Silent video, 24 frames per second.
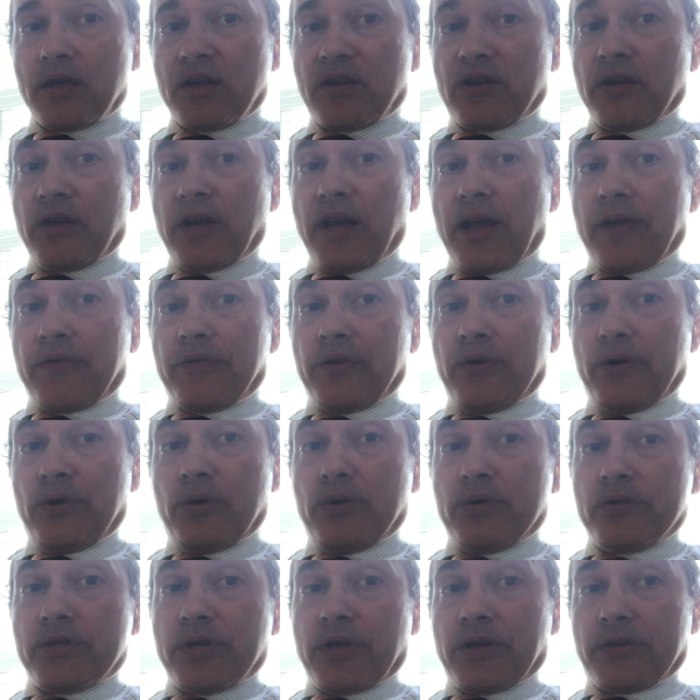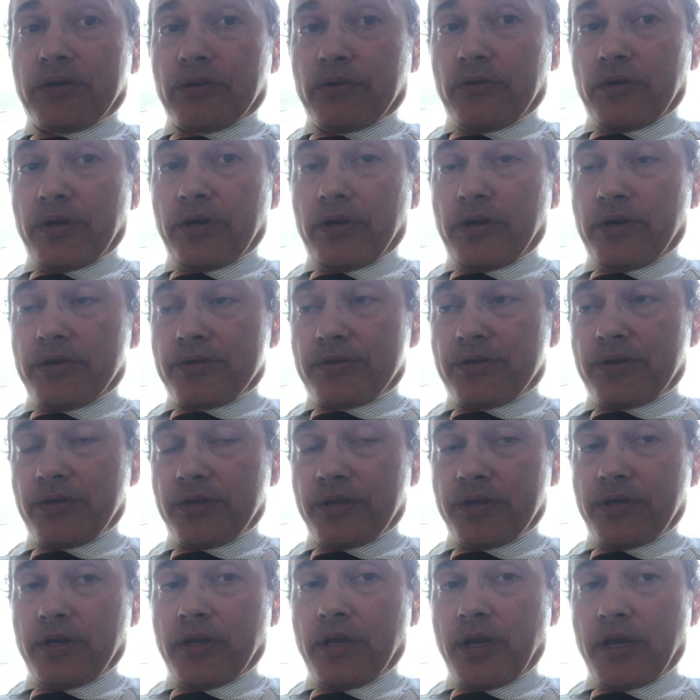Good afternoon, gentle readers.
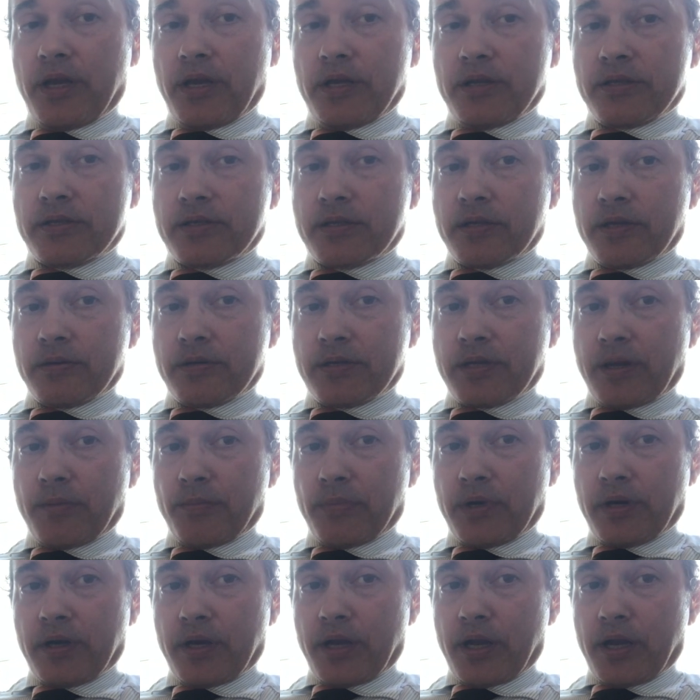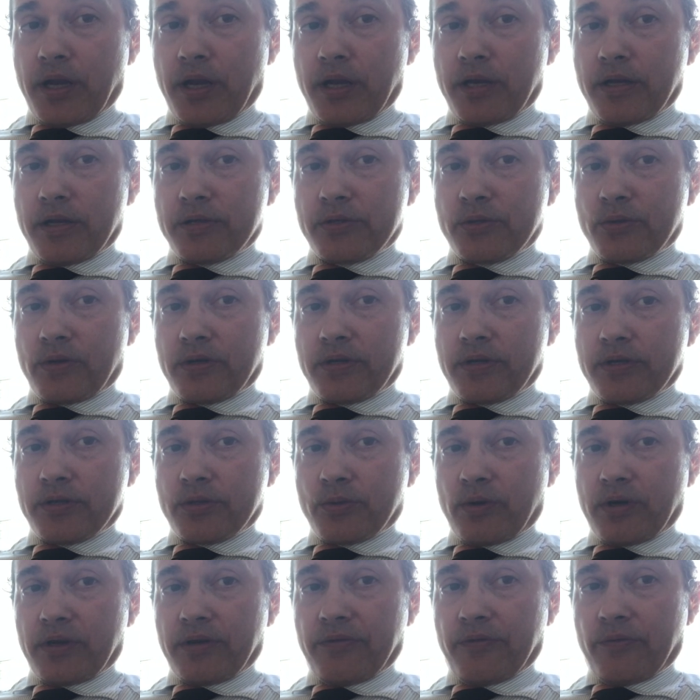Today is September 9,
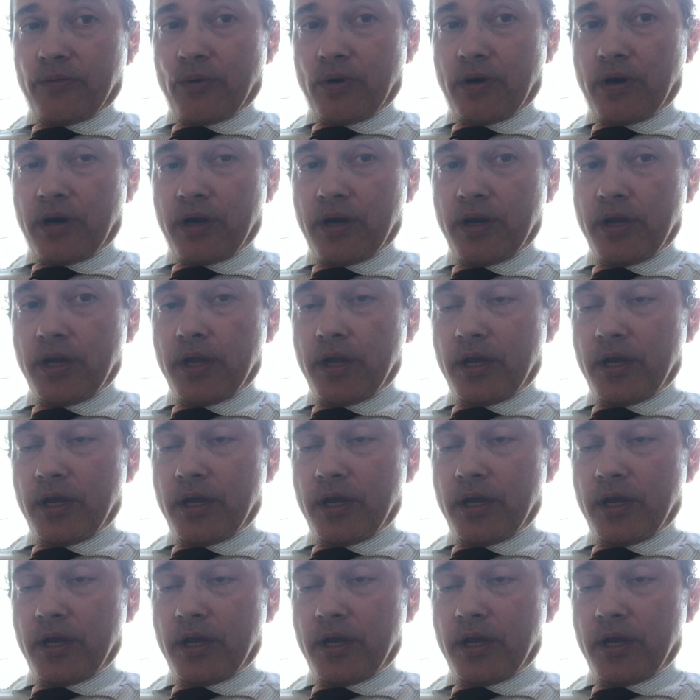2024.